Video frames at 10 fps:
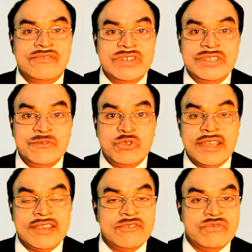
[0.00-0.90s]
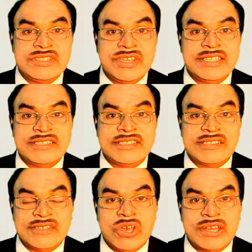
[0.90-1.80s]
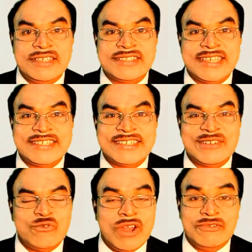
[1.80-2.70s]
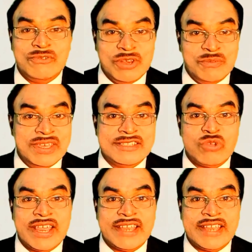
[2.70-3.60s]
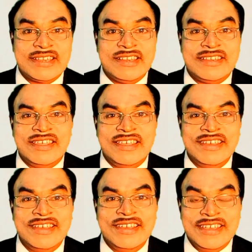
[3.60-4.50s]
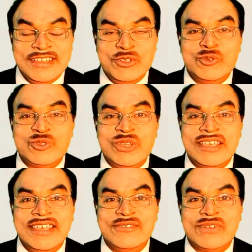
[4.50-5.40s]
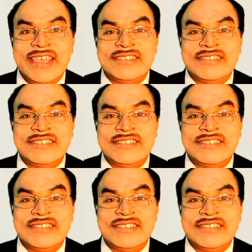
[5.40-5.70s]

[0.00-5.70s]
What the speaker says: But if you are investing in such organization, what will be its volatility? It usually gives nice